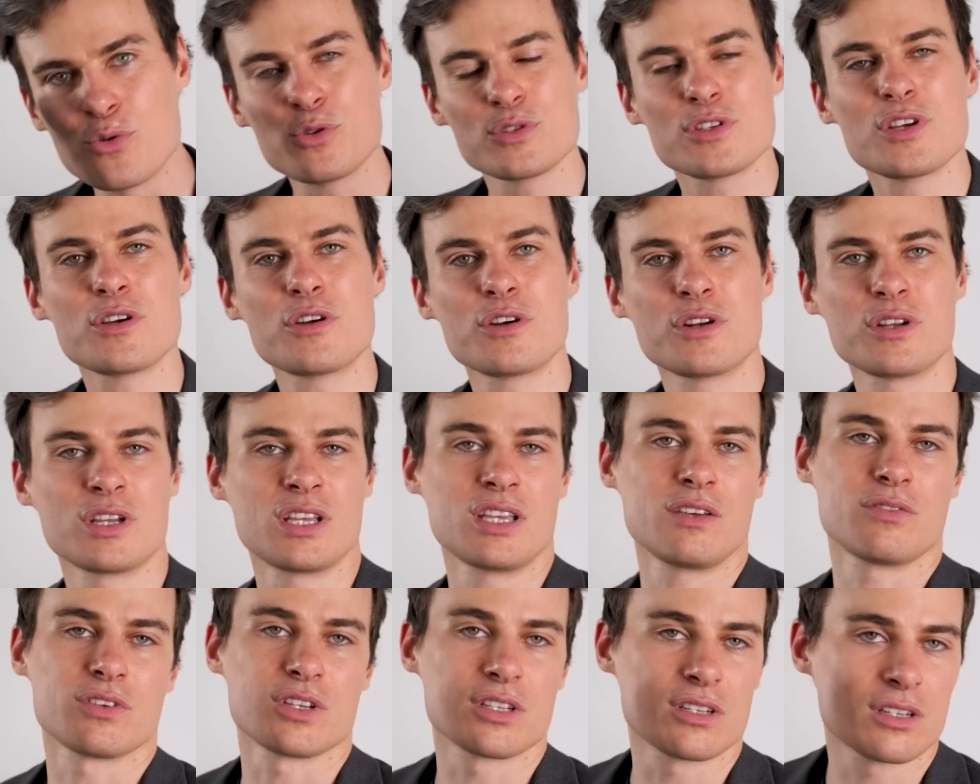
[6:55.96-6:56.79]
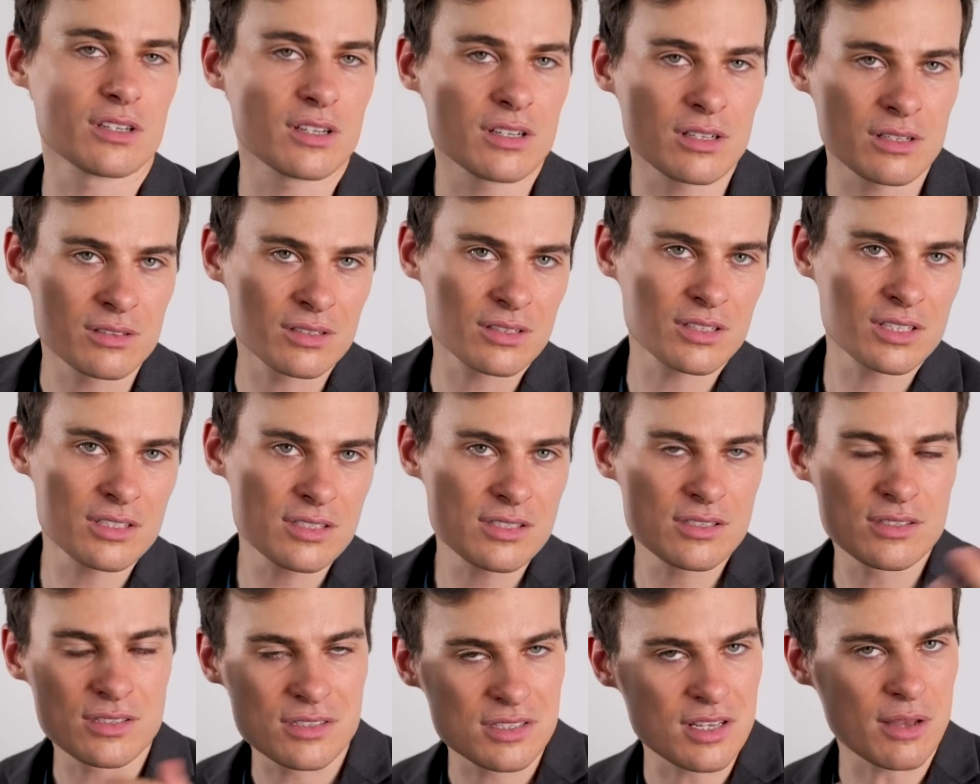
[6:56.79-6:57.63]
you also got to give it.
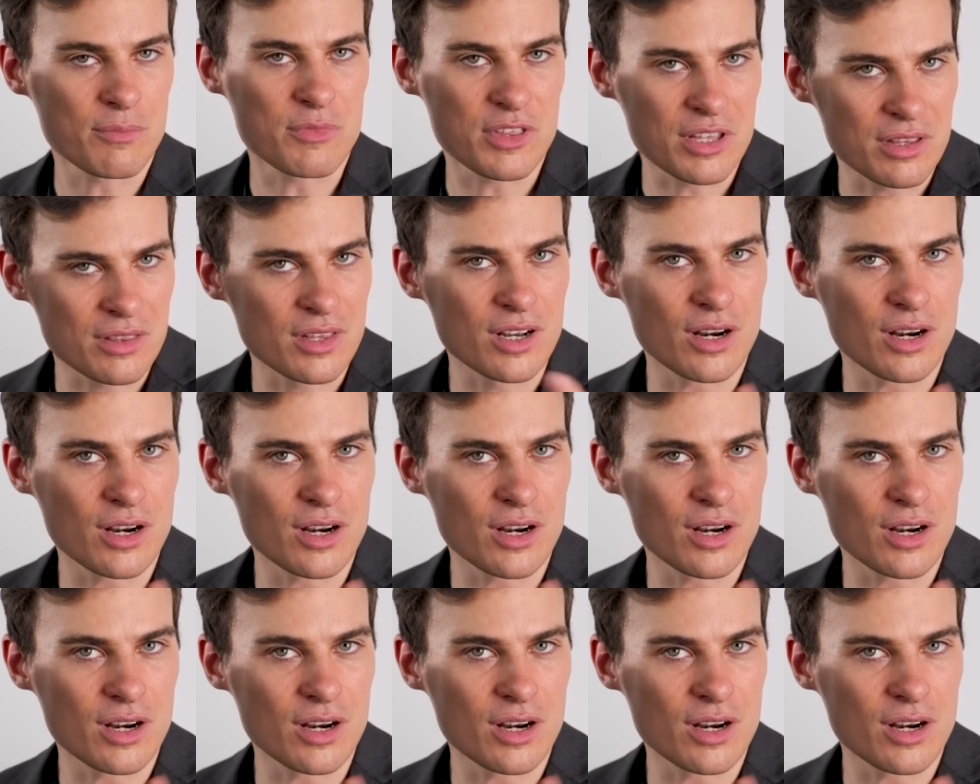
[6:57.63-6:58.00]
This is something